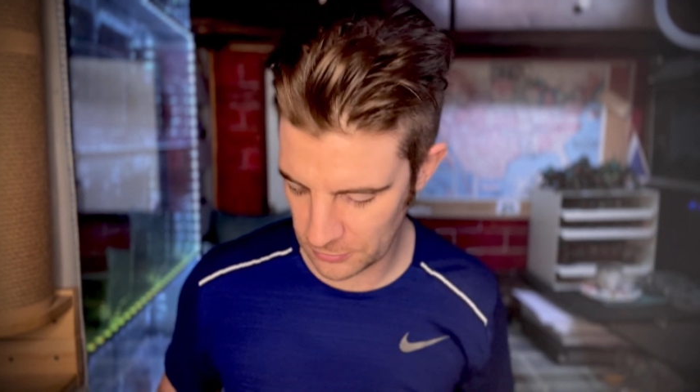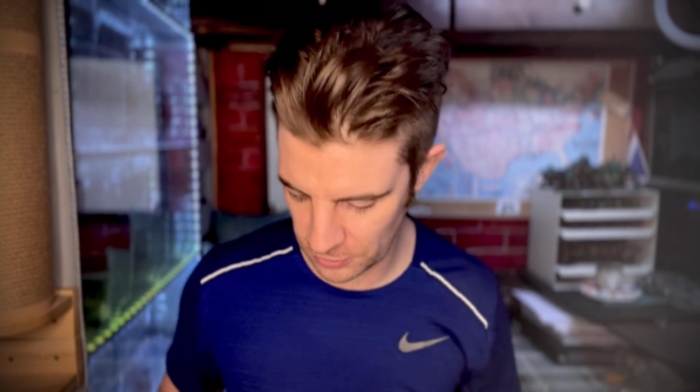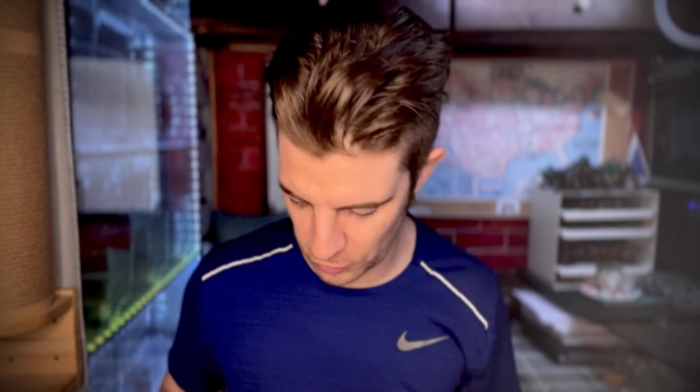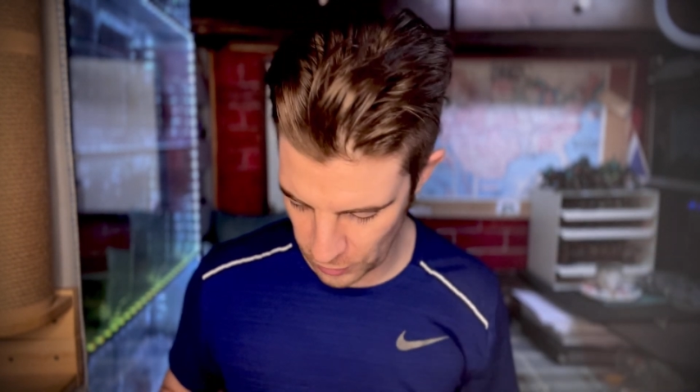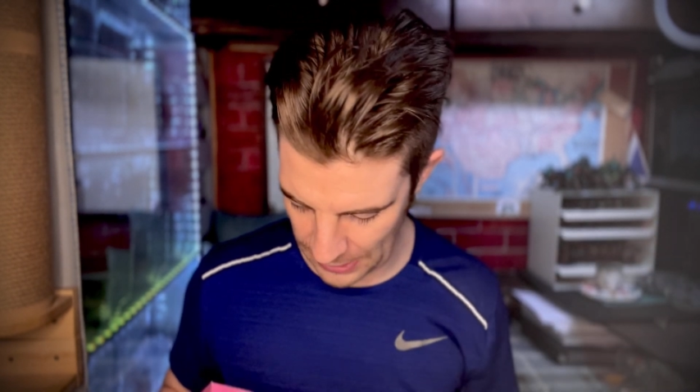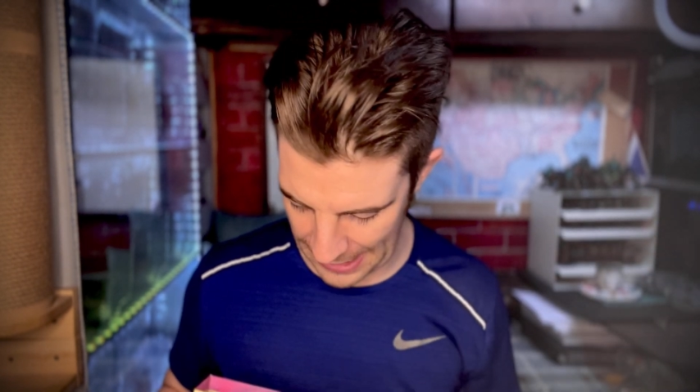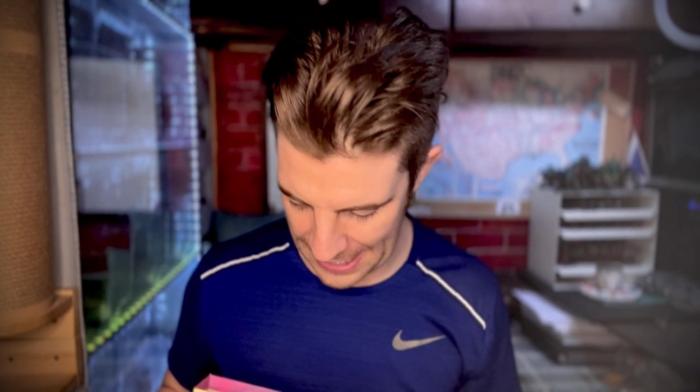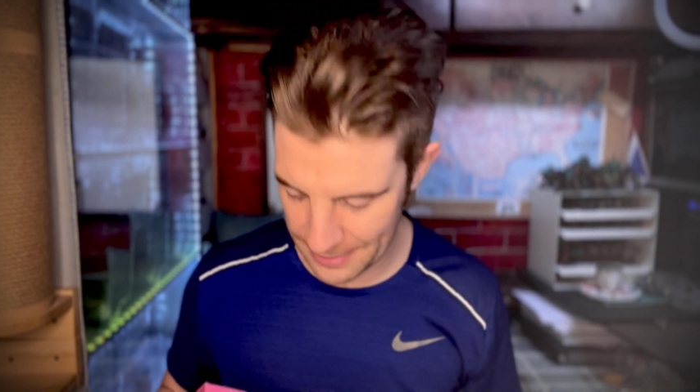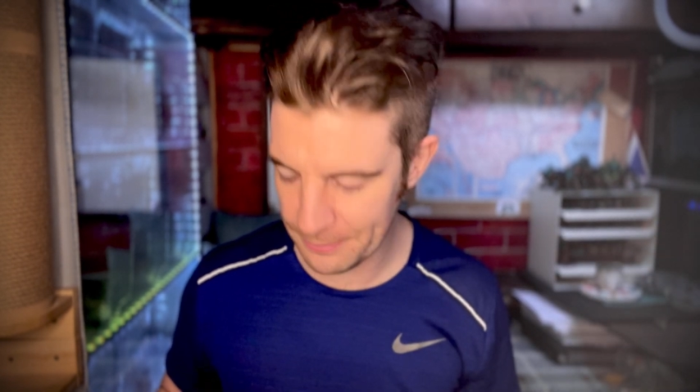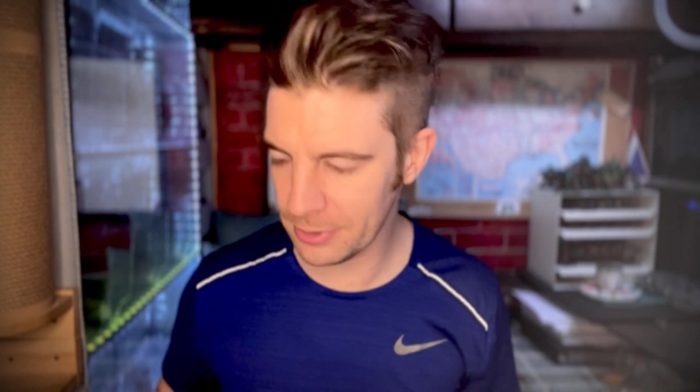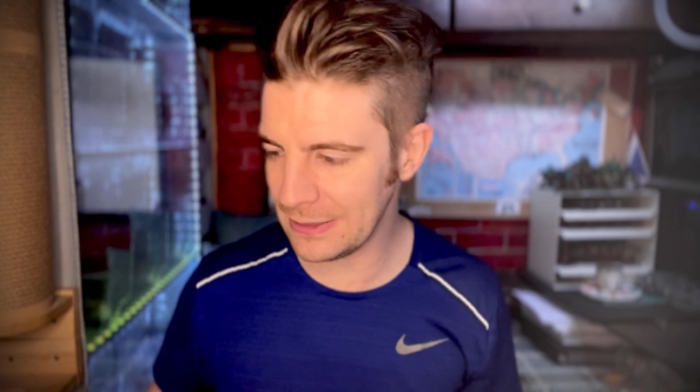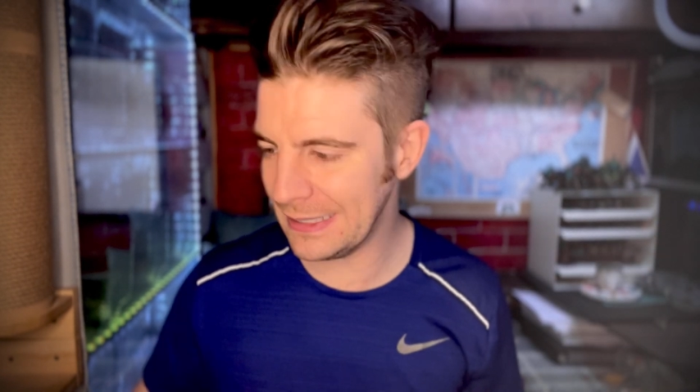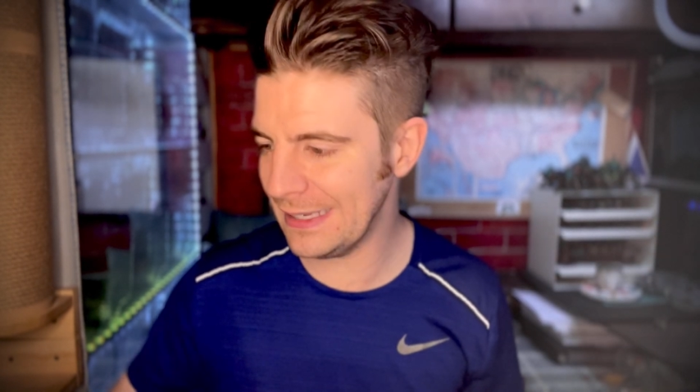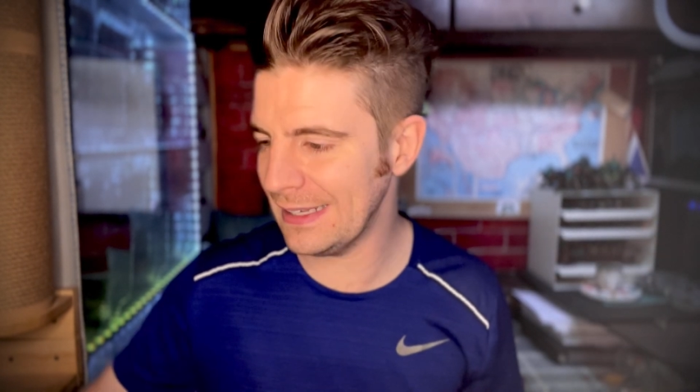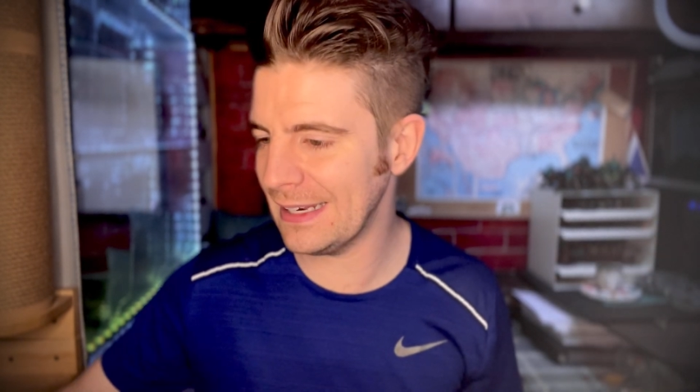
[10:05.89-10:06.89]
you can
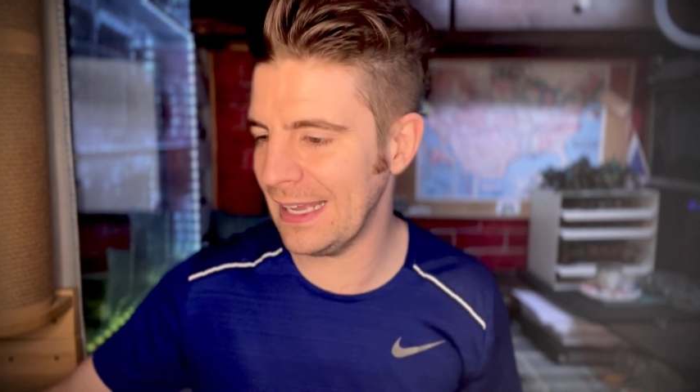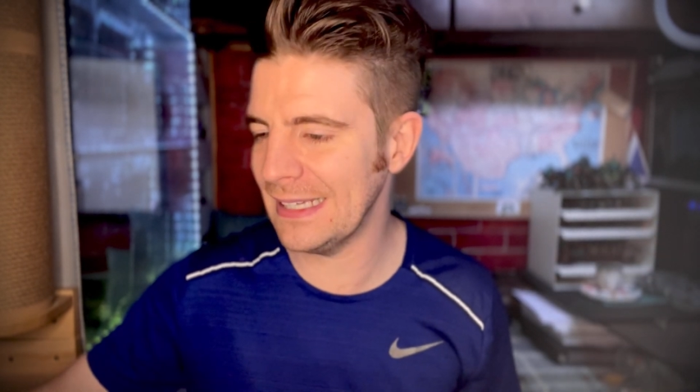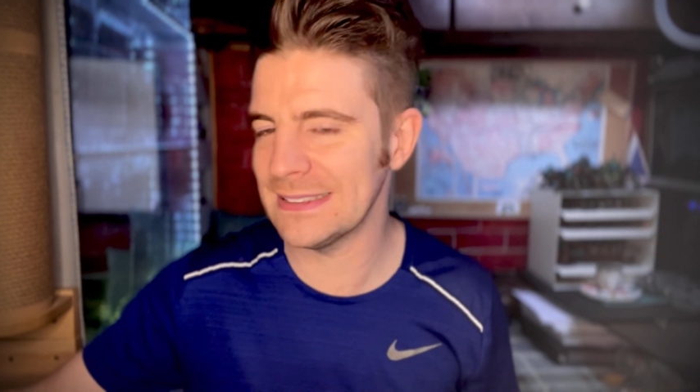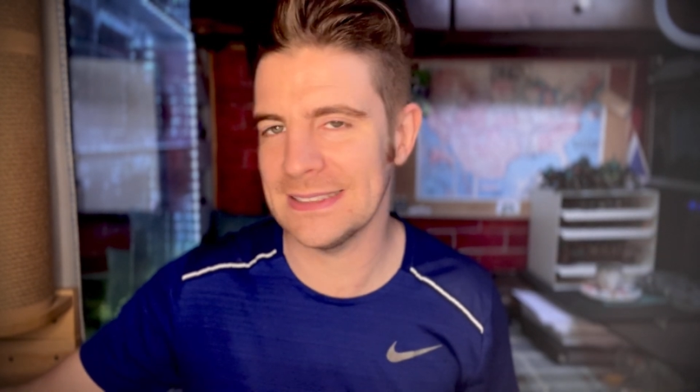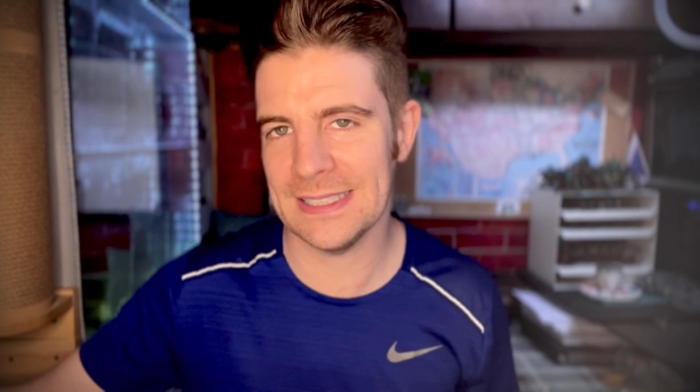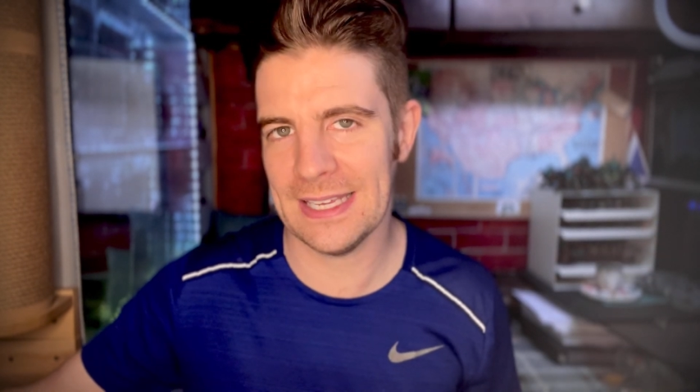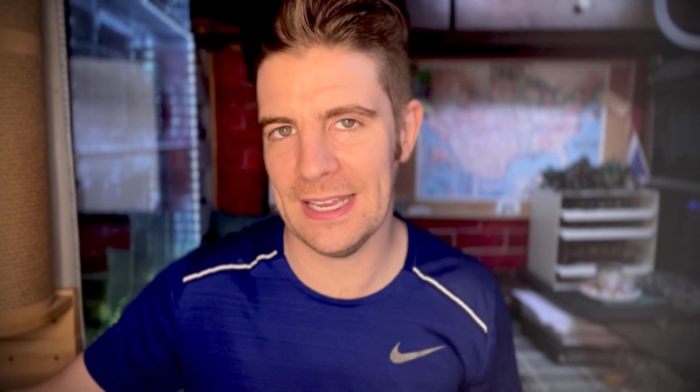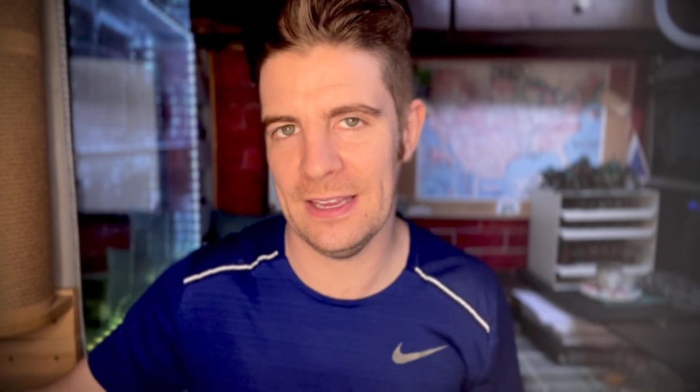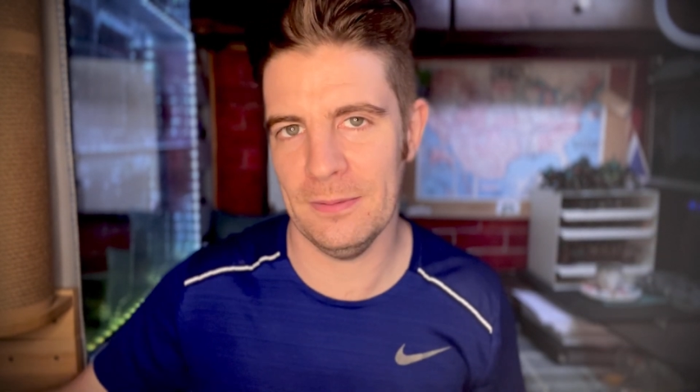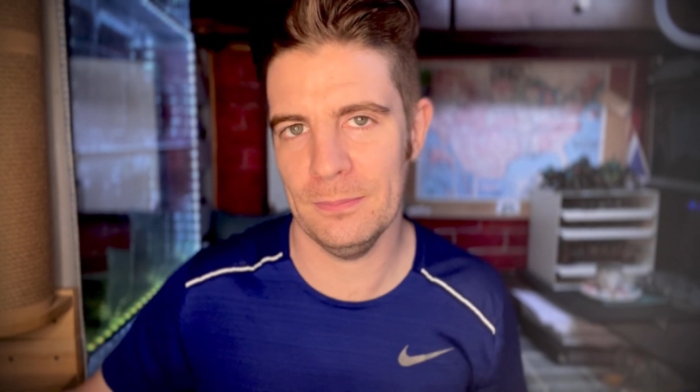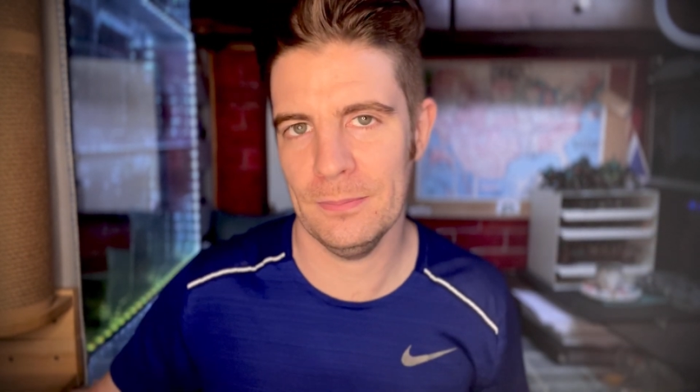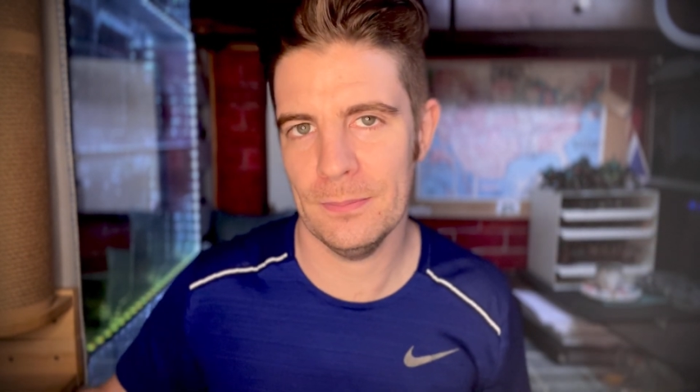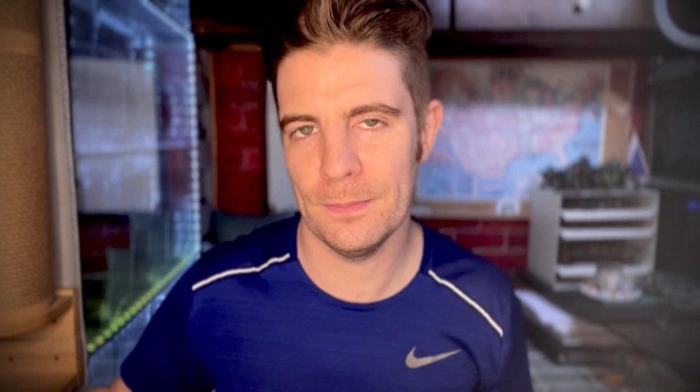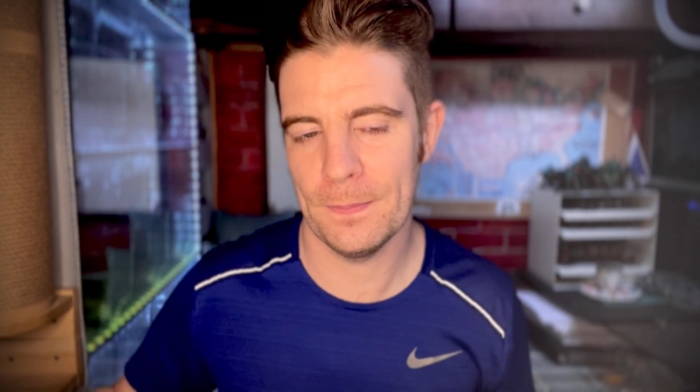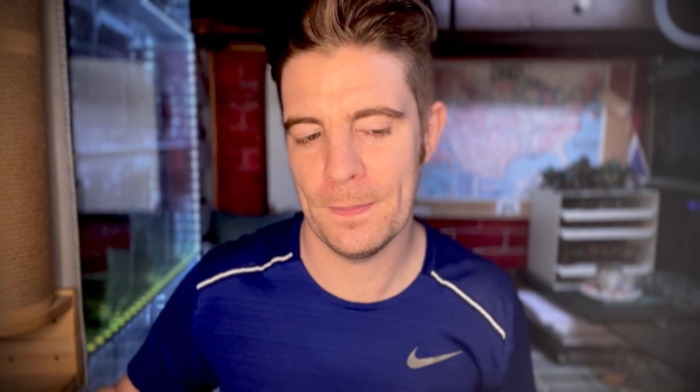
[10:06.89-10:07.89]
play it as a
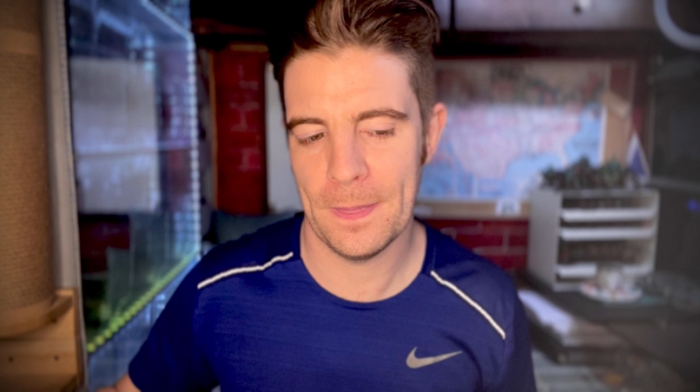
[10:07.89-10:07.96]
game,